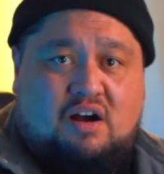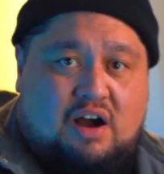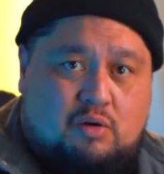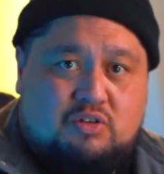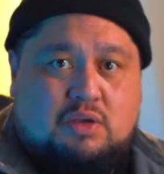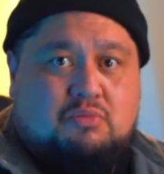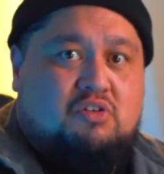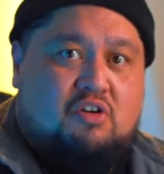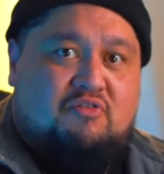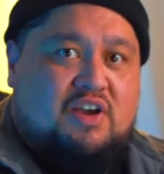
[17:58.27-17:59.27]
I was able to
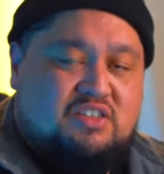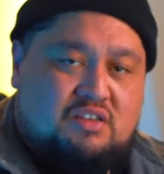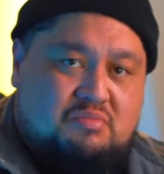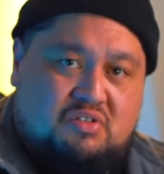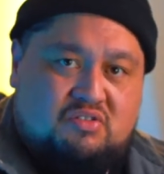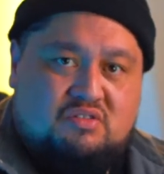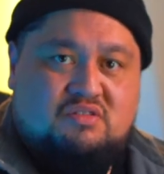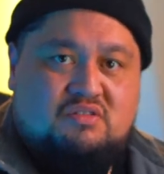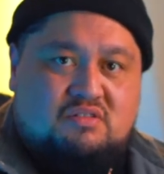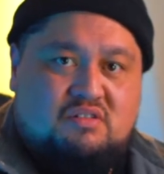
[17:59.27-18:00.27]
go faster because